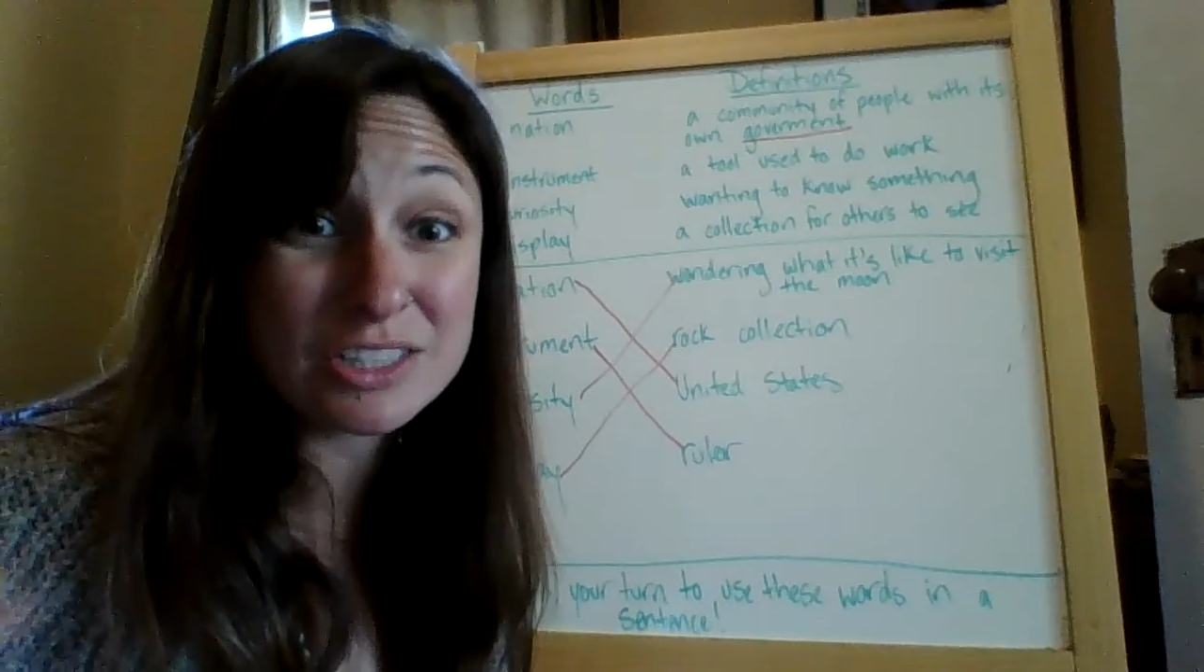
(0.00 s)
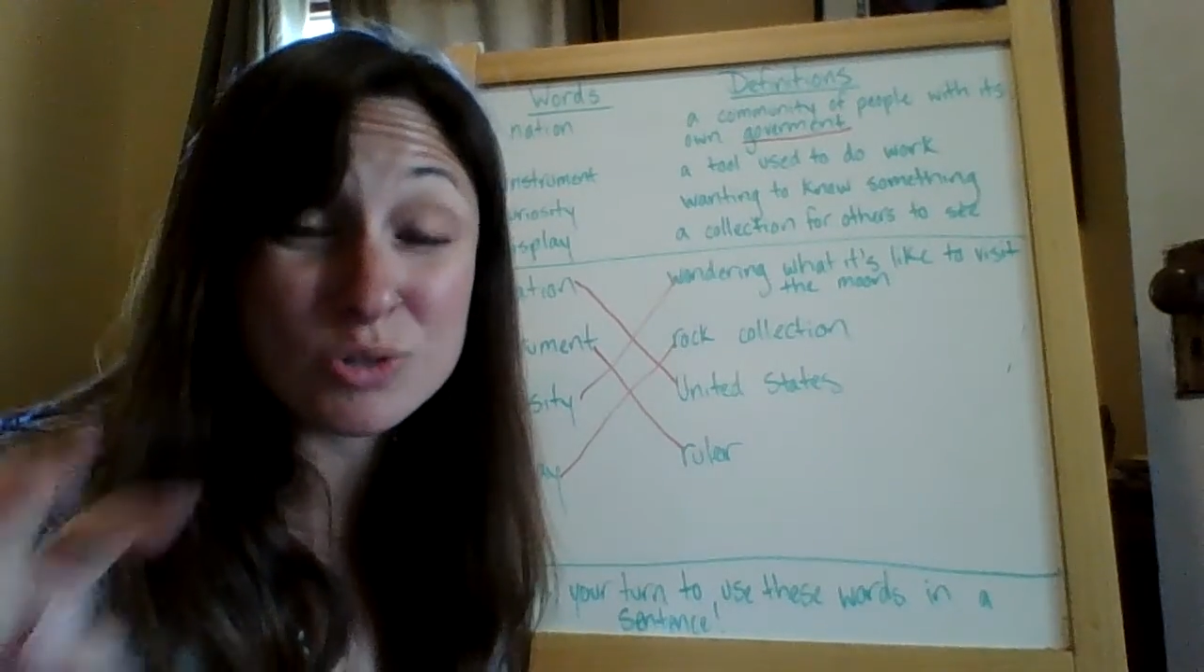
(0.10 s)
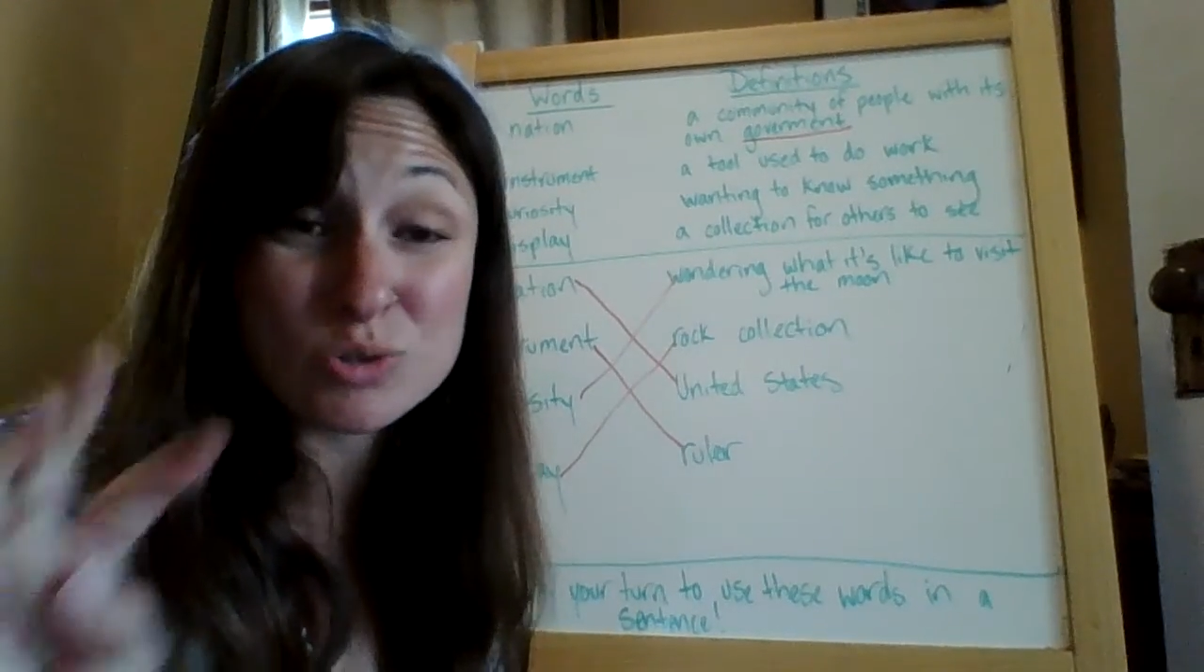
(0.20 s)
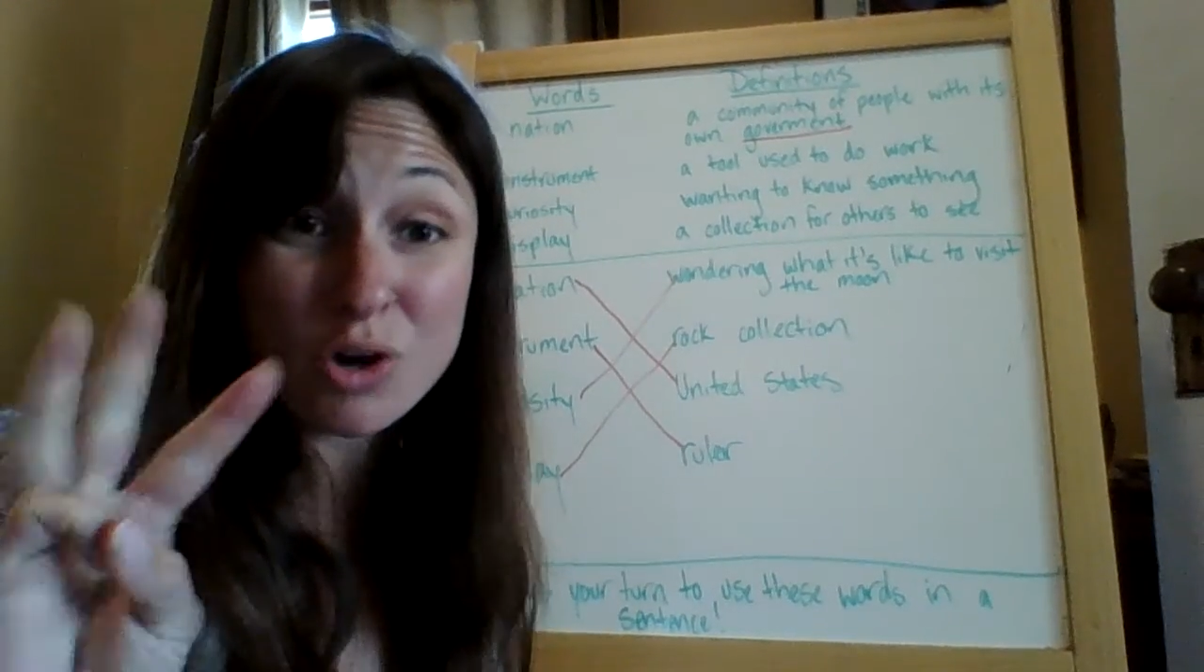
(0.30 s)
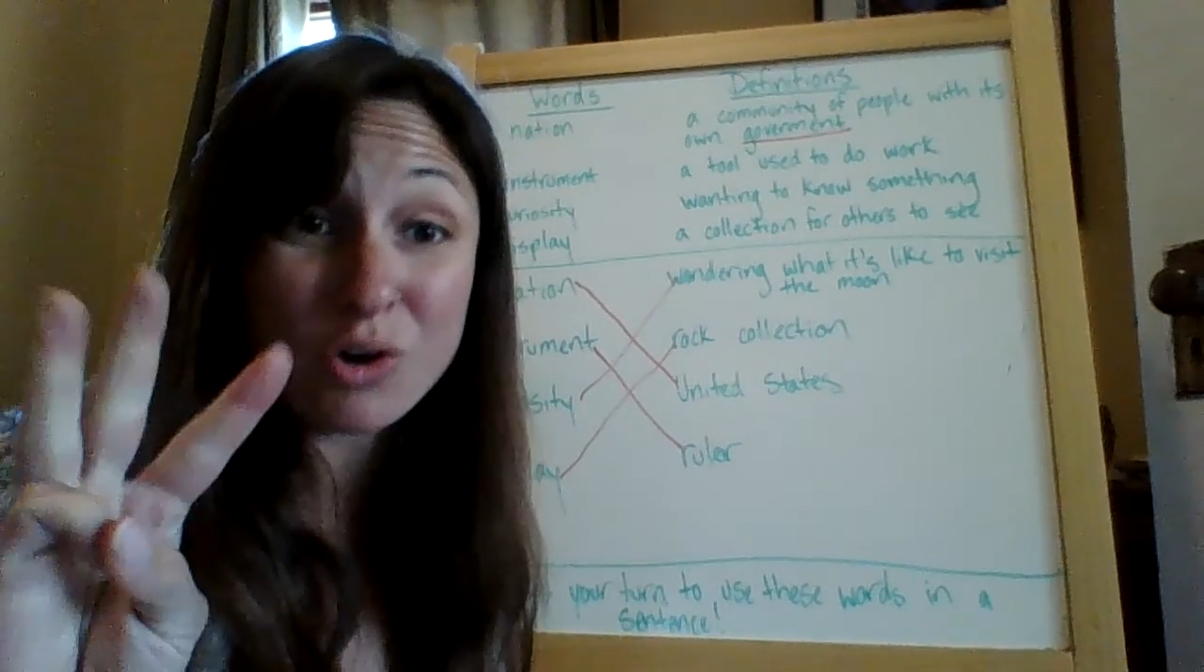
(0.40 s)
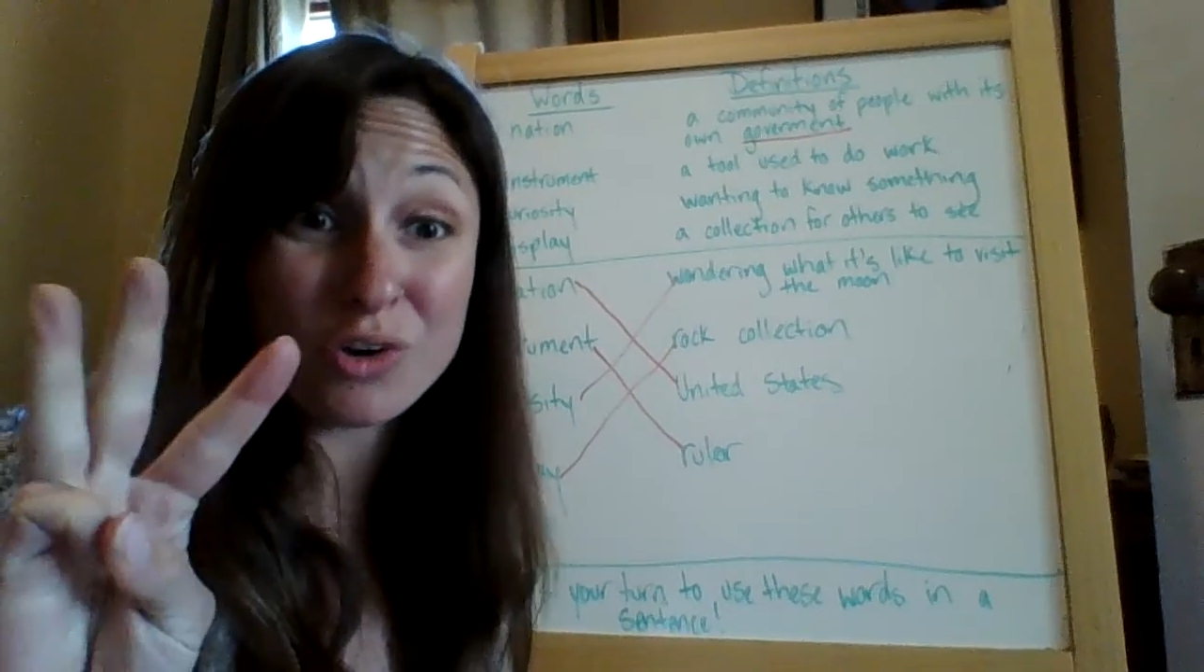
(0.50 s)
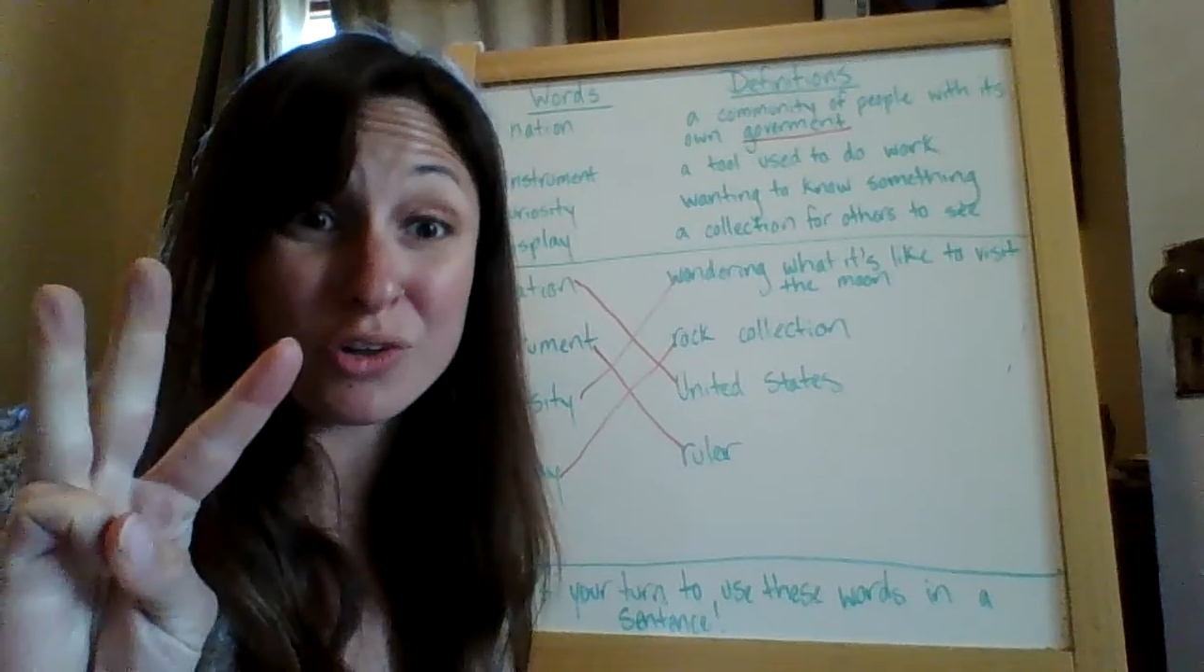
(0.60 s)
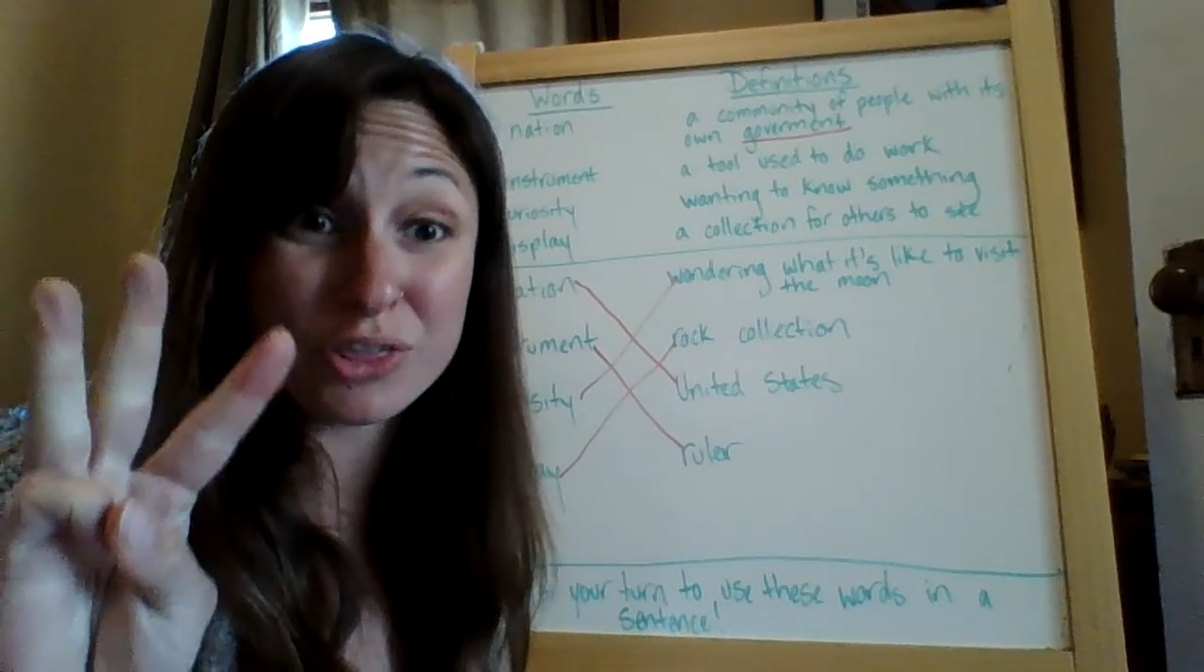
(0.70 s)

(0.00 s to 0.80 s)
use all